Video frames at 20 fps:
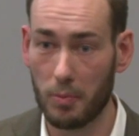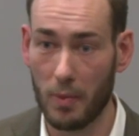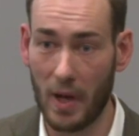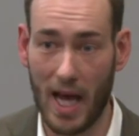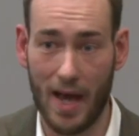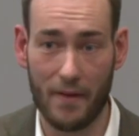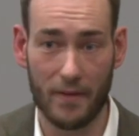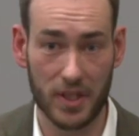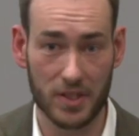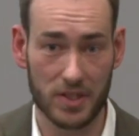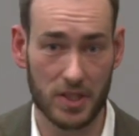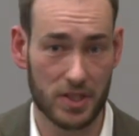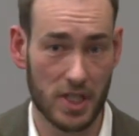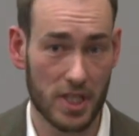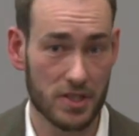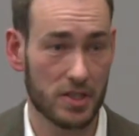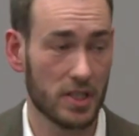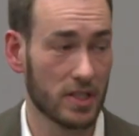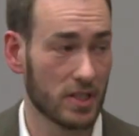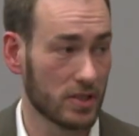having
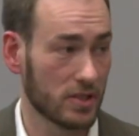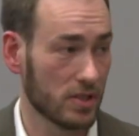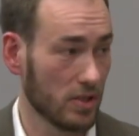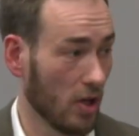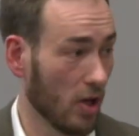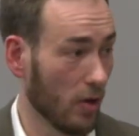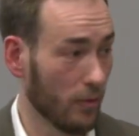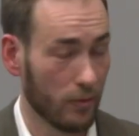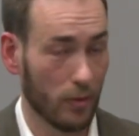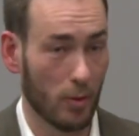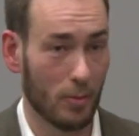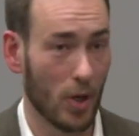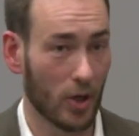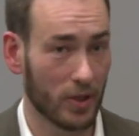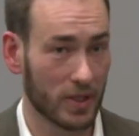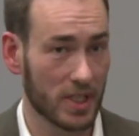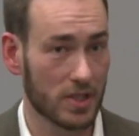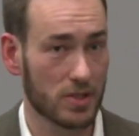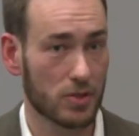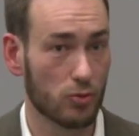suggestions of
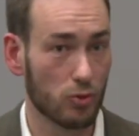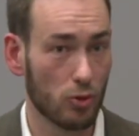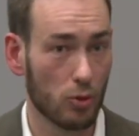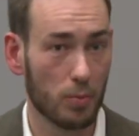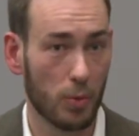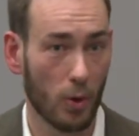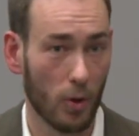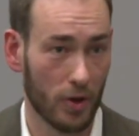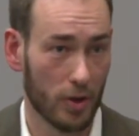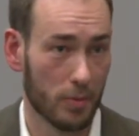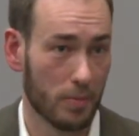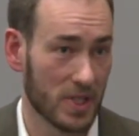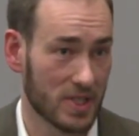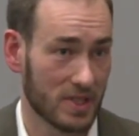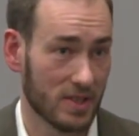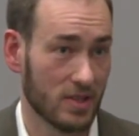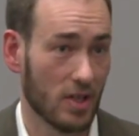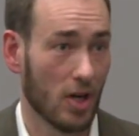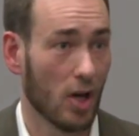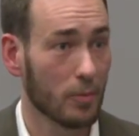among this group or the
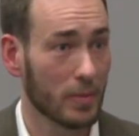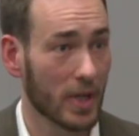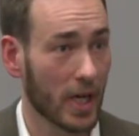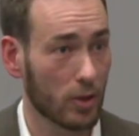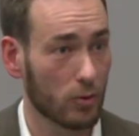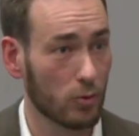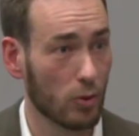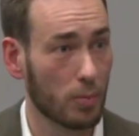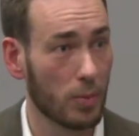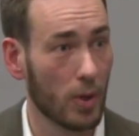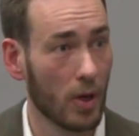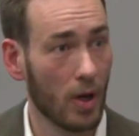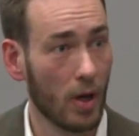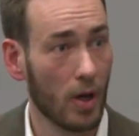business alumni group